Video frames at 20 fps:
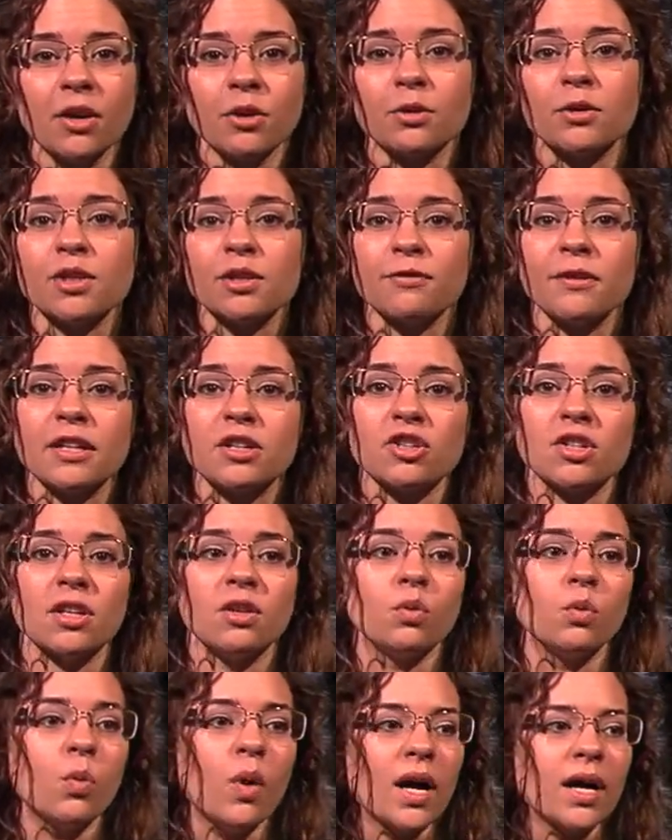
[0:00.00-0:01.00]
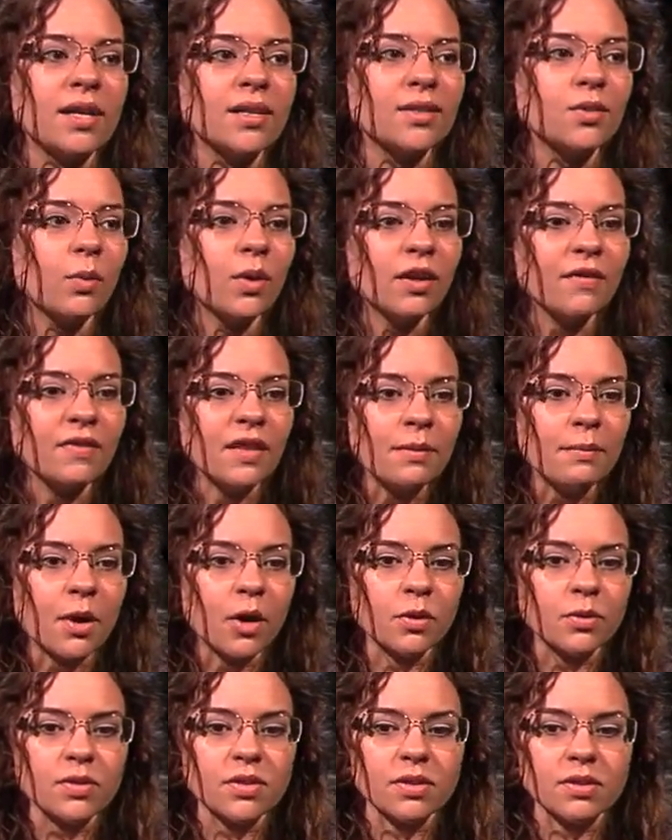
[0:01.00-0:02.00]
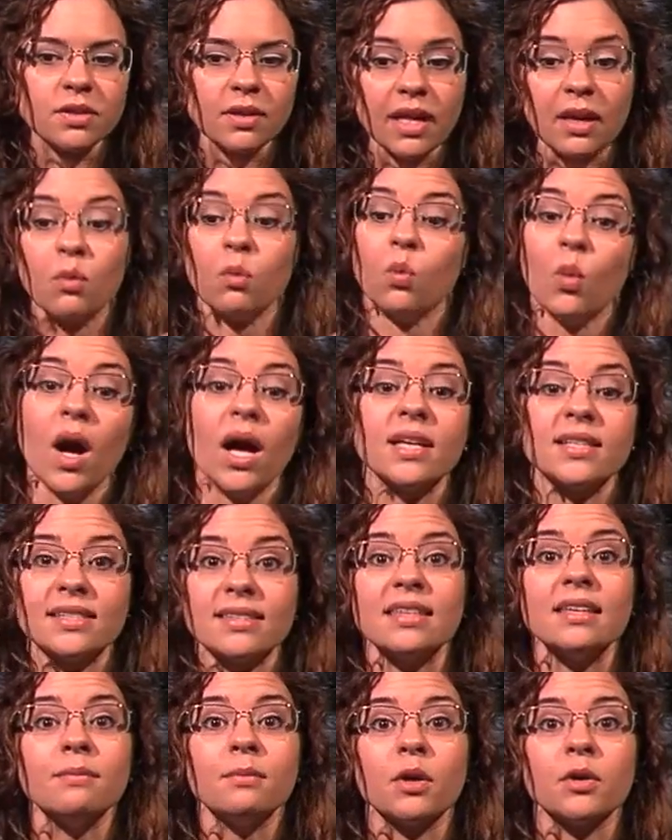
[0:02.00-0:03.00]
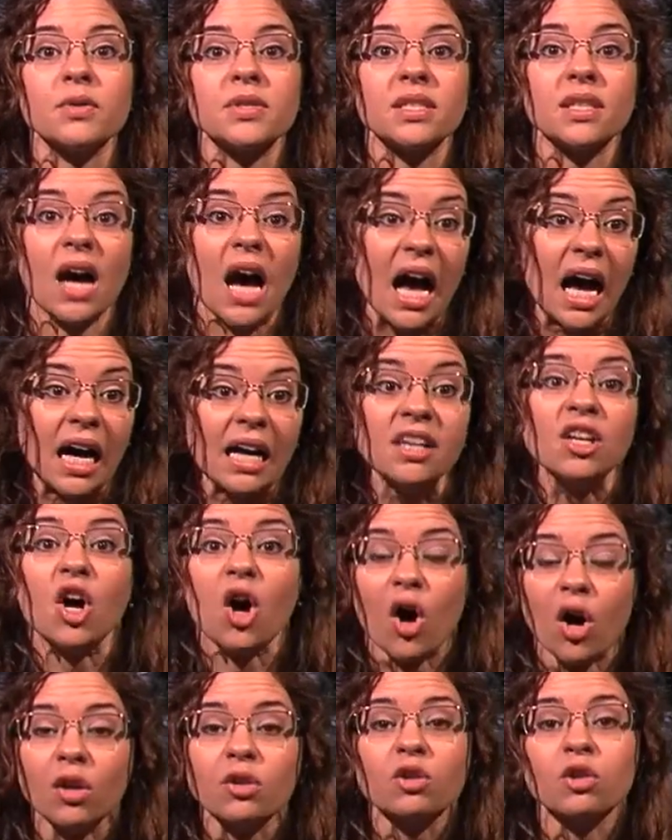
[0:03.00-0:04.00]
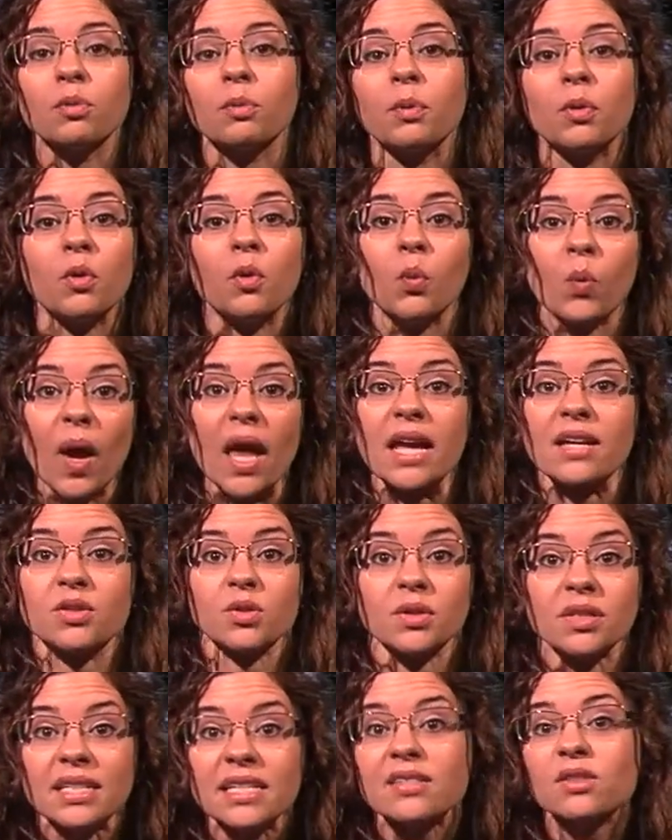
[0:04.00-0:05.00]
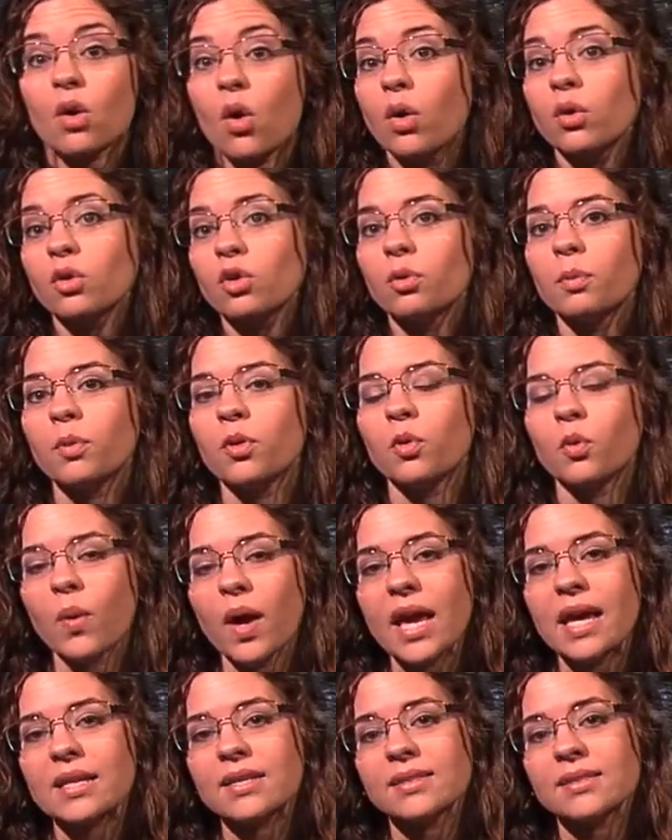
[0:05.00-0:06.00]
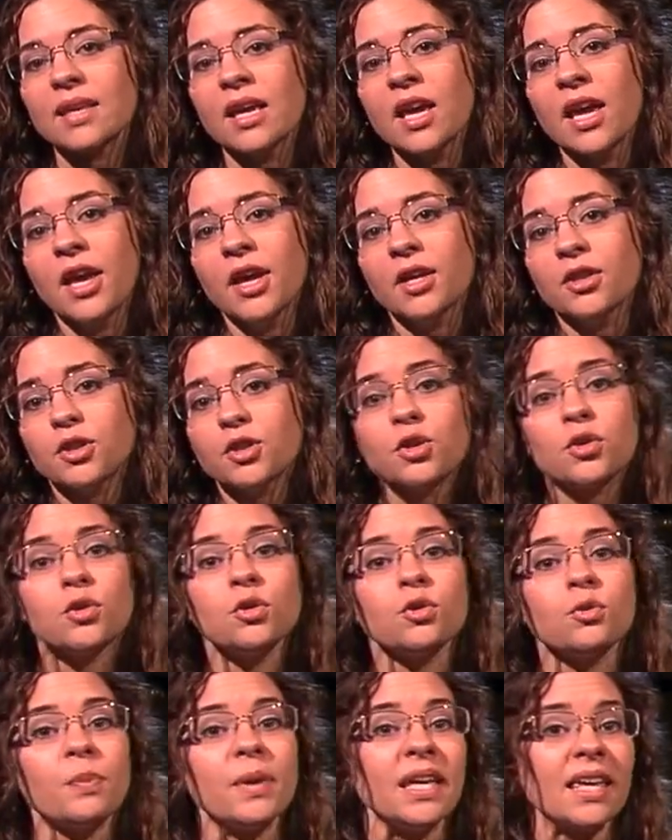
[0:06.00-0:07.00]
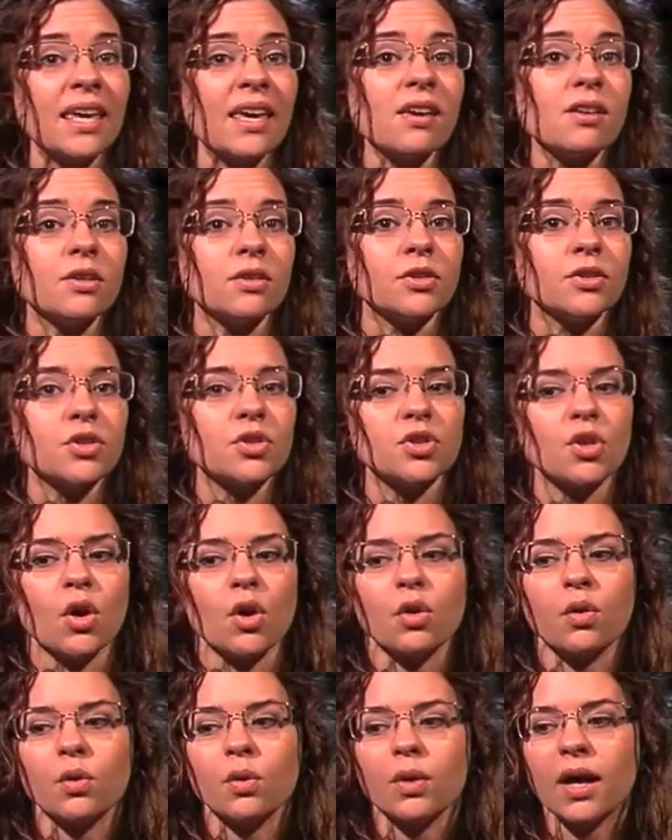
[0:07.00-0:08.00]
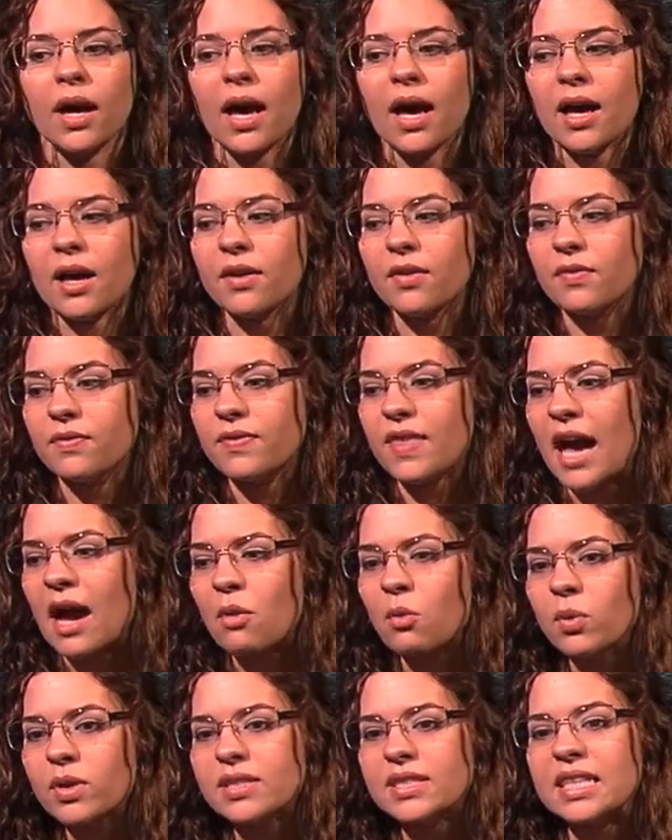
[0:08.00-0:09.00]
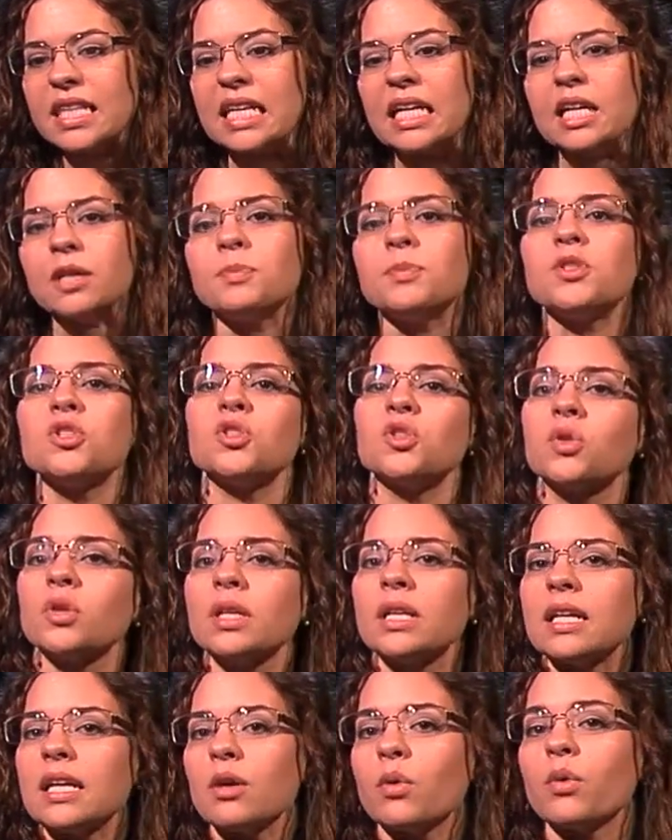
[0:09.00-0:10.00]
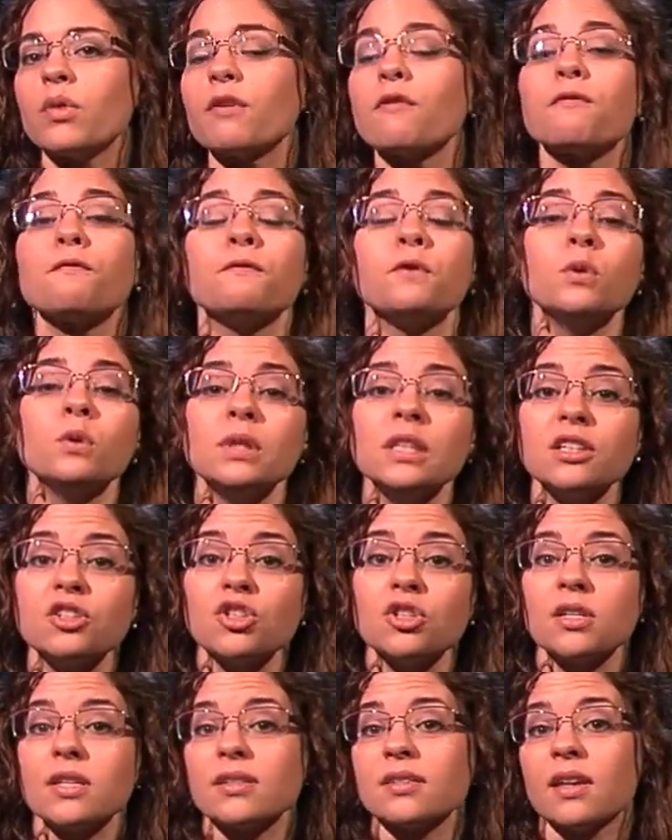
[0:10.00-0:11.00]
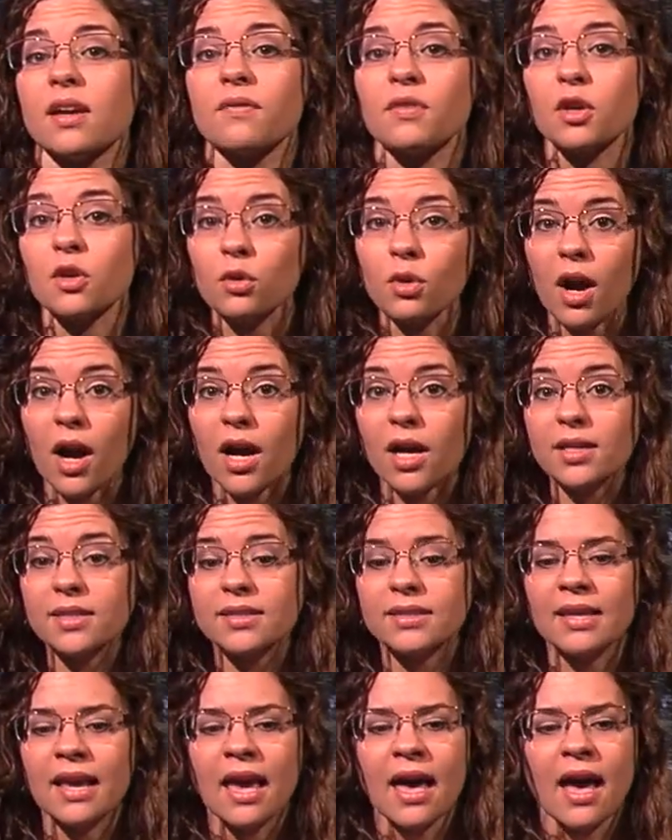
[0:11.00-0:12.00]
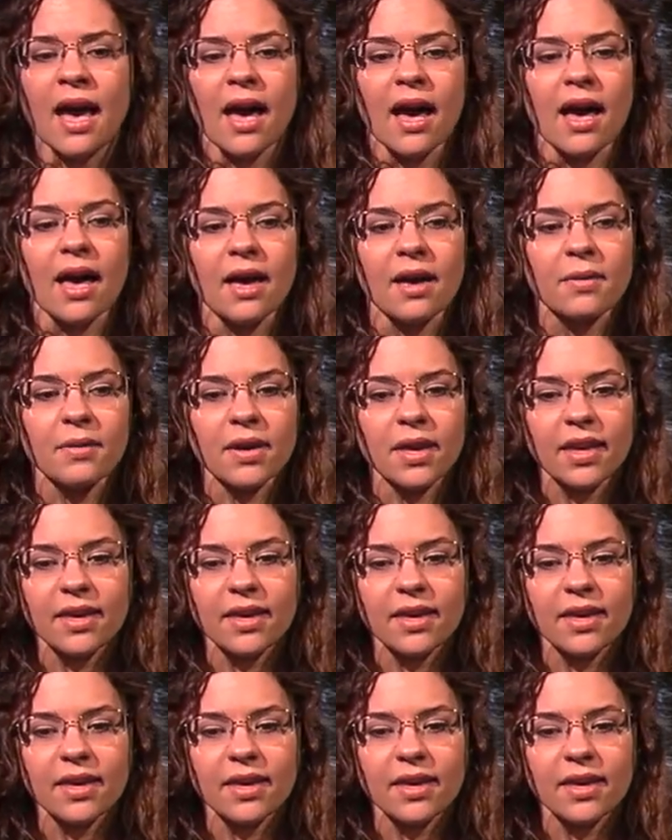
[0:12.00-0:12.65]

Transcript: Crucifixion was one of the most, it was the most unhonorable dishonorable ways or dishonorable ways to be killed. So uh, that was the absurdity or the foolishness of the cross, uh,